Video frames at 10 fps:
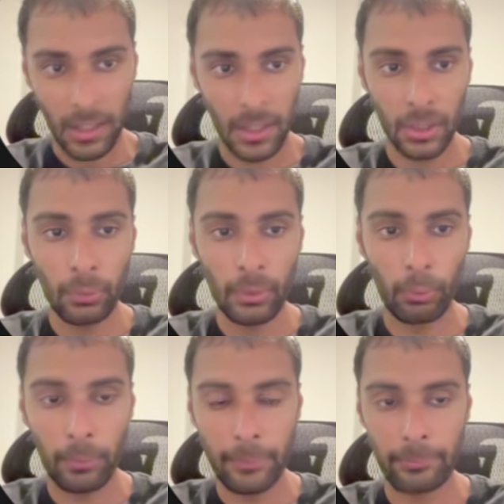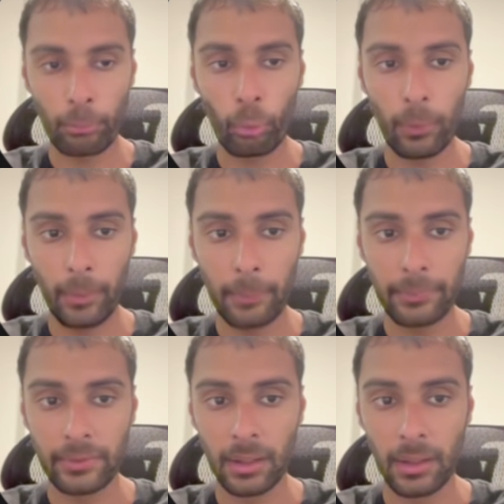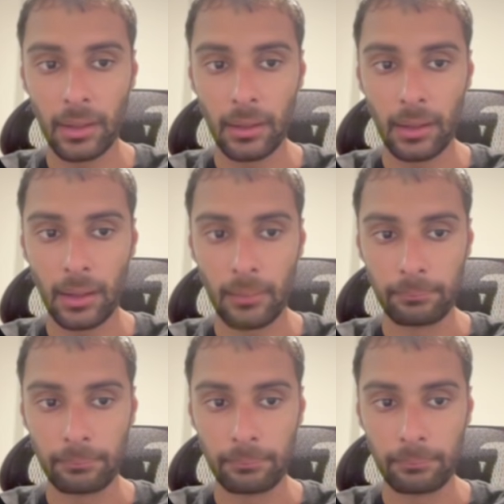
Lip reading: you want to warm up the